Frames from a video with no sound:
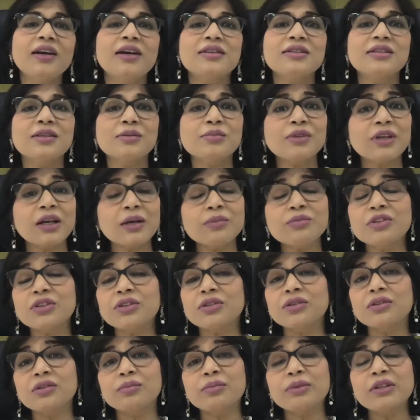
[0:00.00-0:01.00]
Sometimes
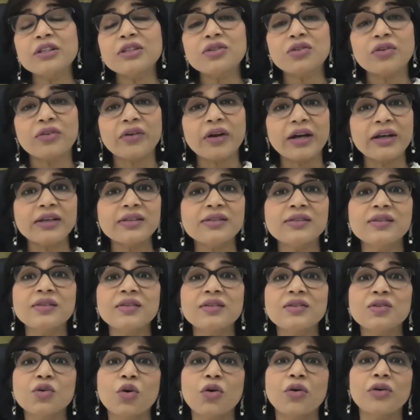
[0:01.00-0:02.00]
it could be
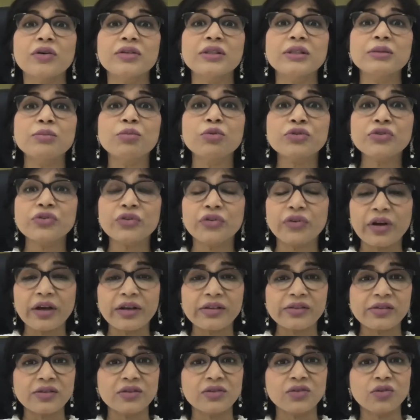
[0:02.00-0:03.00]
psoriasis or
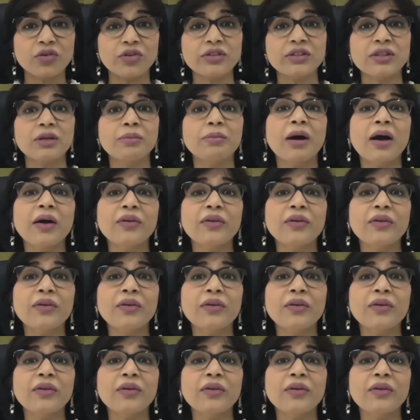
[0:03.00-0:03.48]
seborrheic or some